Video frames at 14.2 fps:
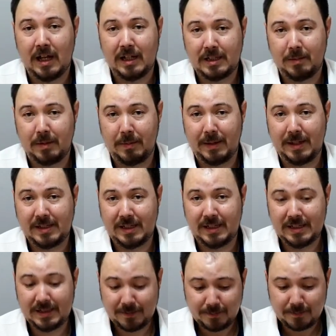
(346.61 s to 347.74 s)
some of the
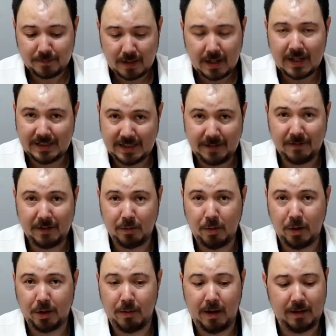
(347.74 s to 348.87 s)
PCs. Definitely
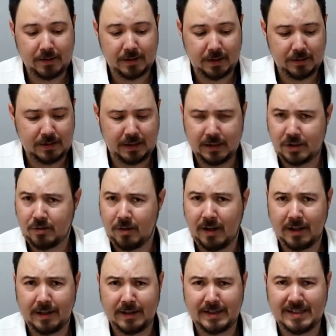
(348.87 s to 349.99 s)
worthwhile. So it's in
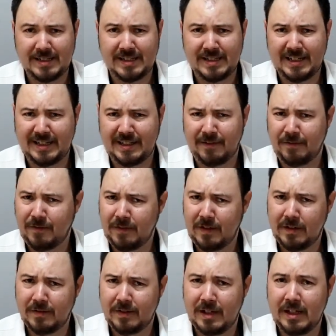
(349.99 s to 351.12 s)
Australia, this is
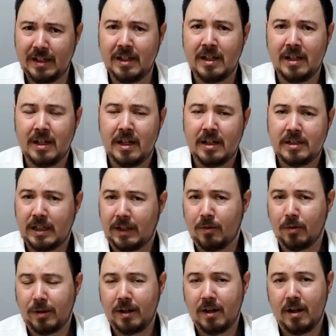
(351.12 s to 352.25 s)
$650,
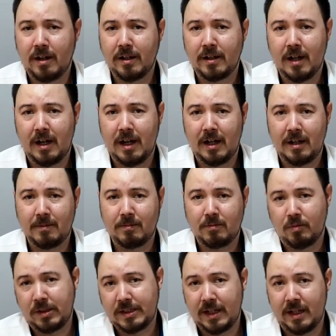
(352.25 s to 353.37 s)
$649
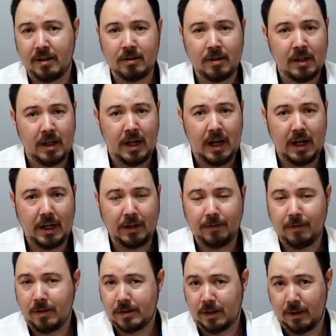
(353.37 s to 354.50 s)
retail.
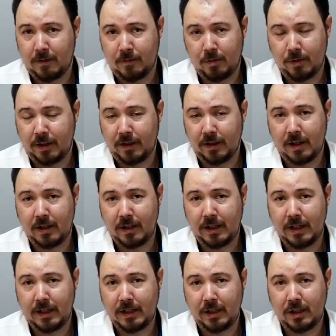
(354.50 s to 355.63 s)
You've also got
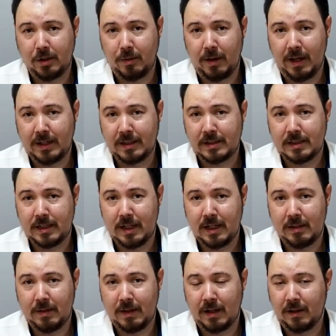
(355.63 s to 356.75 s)
$499 in the US,
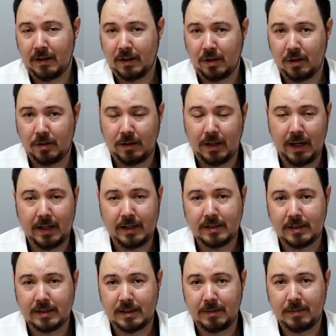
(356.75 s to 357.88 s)
and I think the UK,
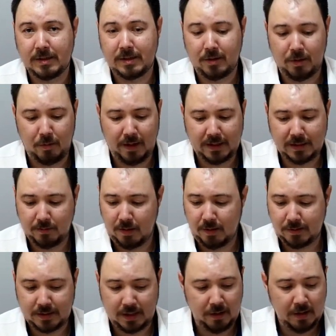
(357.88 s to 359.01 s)
so a similar sort of way as well.
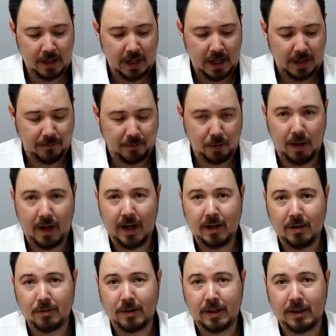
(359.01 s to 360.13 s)
So if you are
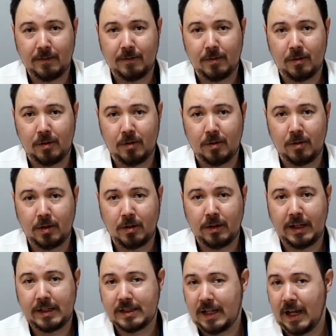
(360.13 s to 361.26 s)
looking for your
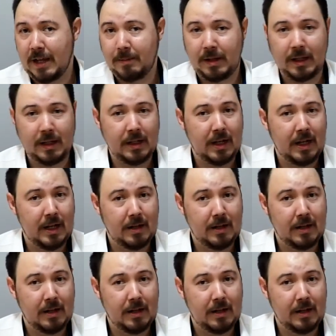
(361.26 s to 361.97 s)
next gaming,